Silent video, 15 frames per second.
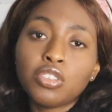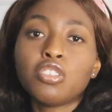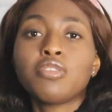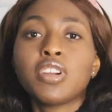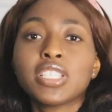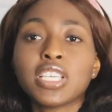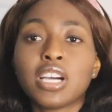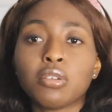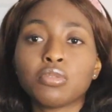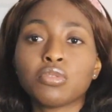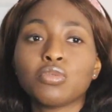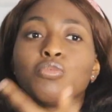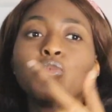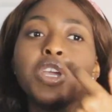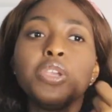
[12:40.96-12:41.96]
your rat
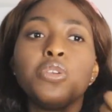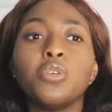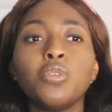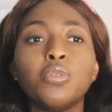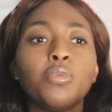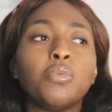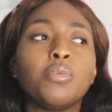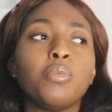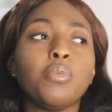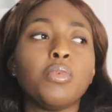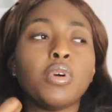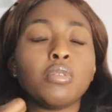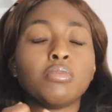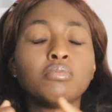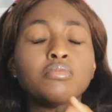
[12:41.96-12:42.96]
house, where your
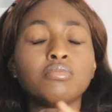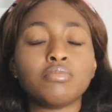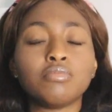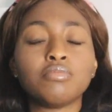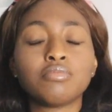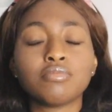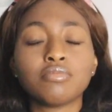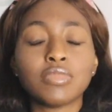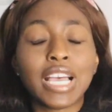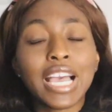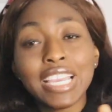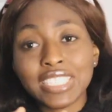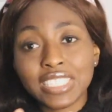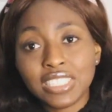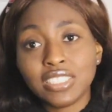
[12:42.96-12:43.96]

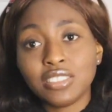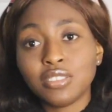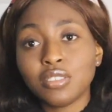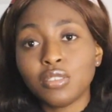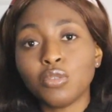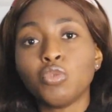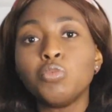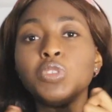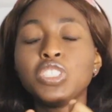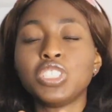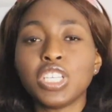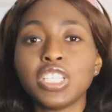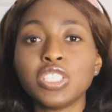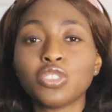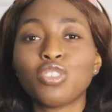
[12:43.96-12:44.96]
ID will be
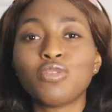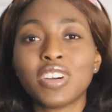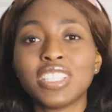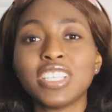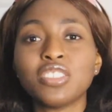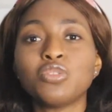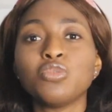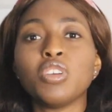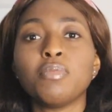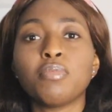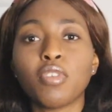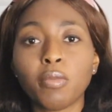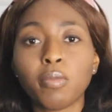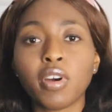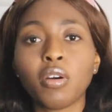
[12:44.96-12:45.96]
changed, converted to a
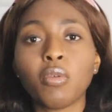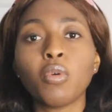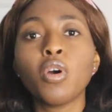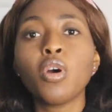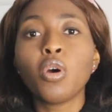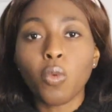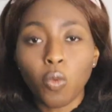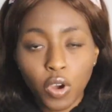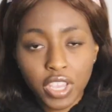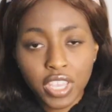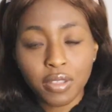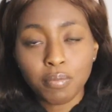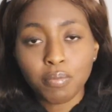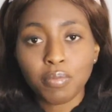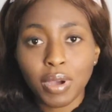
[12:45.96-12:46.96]
proper
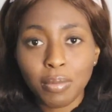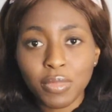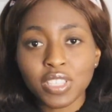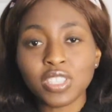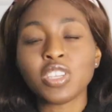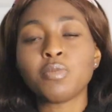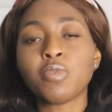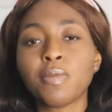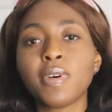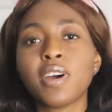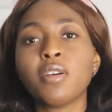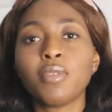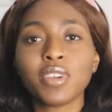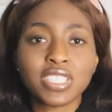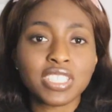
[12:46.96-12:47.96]
working permit, a
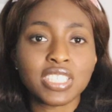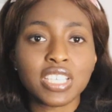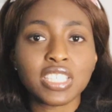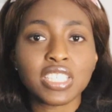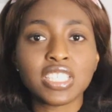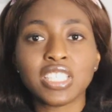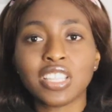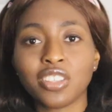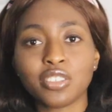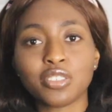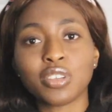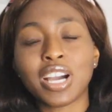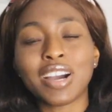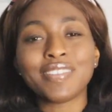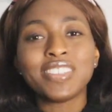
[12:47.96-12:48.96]
proper residency that
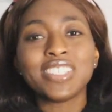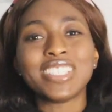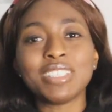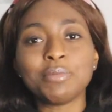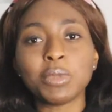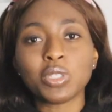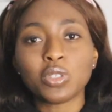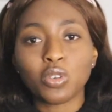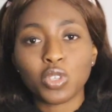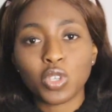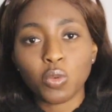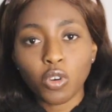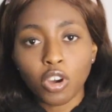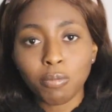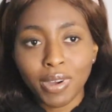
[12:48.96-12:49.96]
doesn't have the limits on
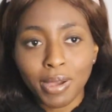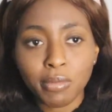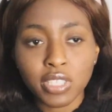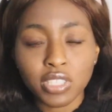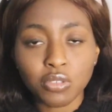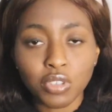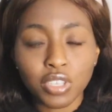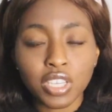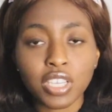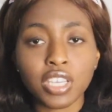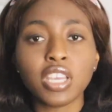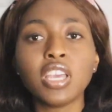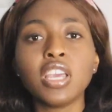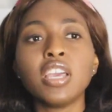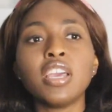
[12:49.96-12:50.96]
your work permit. Okay,
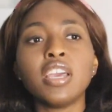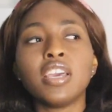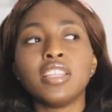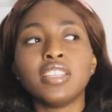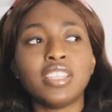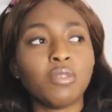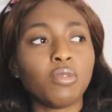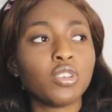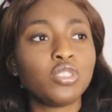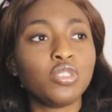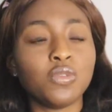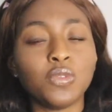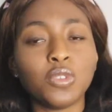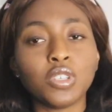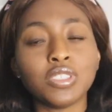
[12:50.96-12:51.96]
then
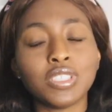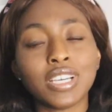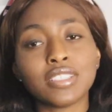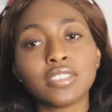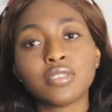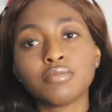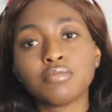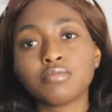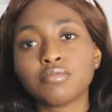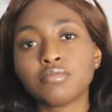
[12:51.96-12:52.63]
once you've done that,